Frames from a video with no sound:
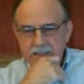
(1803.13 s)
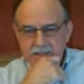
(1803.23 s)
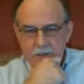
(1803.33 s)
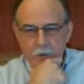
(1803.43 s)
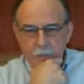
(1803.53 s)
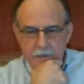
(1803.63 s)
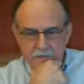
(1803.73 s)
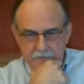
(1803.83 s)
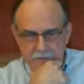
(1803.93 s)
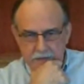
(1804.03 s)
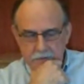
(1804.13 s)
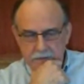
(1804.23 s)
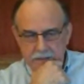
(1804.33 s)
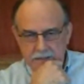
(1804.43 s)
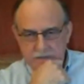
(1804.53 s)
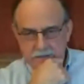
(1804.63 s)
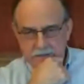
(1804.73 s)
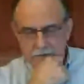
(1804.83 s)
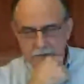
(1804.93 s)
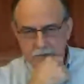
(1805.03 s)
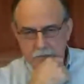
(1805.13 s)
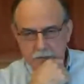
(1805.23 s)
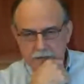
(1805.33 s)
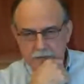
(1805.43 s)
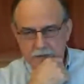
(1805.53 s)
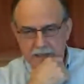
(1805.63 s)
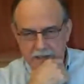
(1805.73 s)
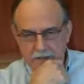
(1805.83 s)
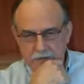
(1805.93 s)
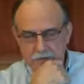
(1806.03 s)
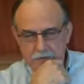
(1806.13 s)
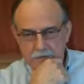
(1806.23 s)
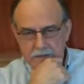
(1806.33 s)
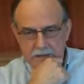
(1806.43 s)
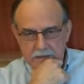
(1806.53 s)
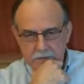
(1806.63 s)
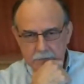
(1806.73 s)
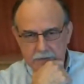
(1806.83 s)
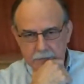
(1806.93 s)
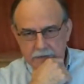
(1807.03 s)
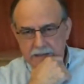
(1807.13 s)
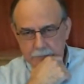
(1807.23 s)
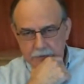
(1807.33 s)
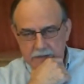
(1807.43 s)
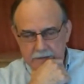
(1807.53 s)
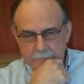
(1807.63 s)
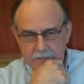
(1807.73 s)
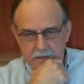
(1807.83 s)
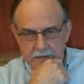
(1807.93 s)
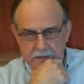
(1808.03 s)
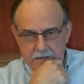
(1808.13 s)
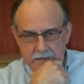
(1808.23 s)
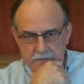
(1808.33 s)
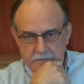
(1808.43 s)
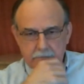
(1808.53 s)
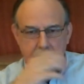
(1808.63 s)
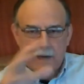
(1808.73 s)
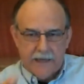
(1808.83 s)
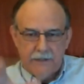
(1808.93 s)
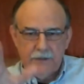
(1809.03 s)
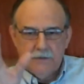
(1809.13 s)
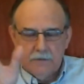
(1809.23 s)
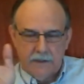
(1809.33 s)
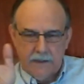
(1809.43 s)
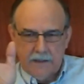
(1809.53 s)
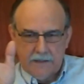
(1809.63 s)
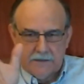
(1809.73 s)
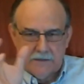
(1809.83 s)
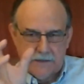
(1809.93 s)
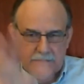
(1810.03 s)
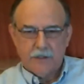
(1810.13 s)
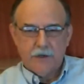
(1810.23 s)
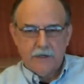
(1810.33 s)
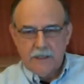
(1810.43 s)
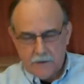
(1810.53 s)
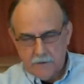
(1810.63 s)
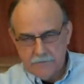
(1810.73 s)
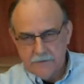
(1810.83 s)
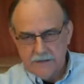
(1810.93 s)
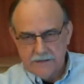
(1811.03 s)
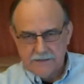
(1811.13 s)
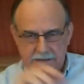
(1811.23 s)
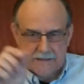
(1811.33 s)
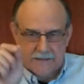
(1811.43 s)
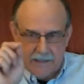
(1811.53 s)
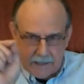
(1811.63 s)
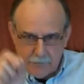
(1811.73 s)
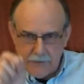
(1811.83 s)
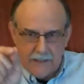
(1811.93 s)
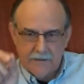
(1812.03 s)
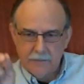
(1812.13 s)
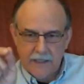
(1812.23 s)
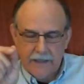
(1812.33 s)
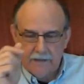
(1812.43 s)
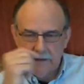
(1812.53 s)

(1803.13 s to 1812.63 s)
it's an open field as to what you can do with 3D printing. Mind you, there's a learning curve to this. This is not a plug and play.